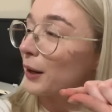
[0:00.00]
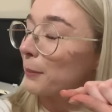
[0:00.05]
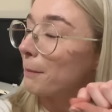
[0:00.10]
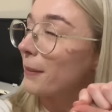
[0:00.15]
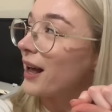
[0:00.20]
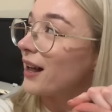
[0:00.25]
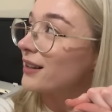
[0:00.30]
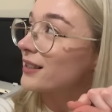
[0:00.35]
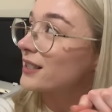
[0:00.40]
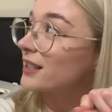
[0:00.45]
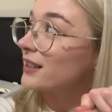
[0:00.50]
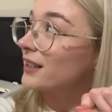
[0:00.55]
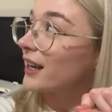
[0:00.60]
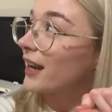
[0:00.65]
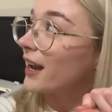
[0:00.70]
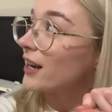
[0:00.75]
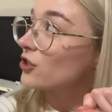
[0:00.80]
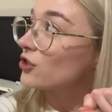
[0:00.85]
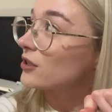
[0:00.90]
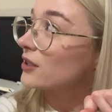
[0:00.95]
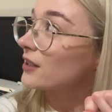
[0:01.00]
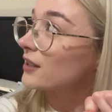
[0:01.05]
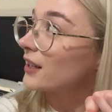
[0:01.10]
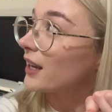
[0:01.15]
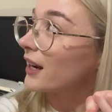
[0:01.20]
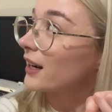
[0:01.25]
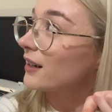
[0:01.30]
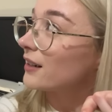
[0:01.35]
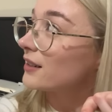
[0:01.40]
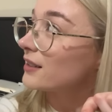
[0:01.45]
melting the edges and
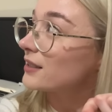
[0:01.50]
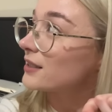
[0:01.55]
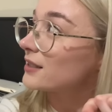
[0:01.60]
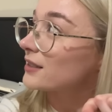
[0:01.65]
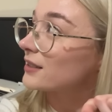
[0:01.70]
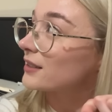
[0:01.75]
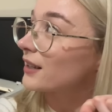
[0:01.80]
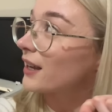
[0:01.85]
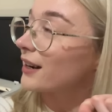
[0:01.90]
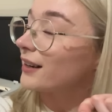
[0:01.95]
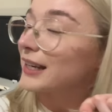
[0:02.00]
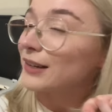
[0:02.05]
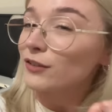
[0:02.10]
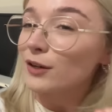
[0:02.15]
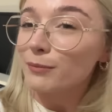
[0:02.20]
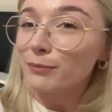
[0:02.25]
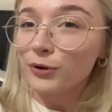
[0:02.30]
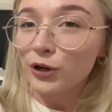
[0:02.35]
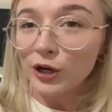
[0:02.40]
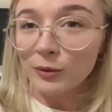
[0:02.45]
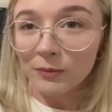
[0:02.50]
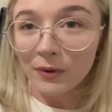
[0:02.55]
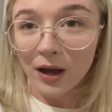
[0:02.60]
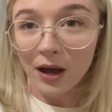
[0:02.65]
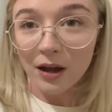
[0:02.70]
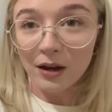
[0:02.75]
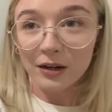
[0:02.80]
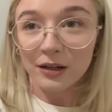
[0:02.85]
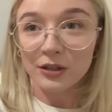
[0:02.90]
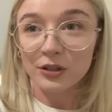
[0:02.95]
things mm -hmm. and leaving burn
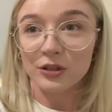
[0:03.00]
marks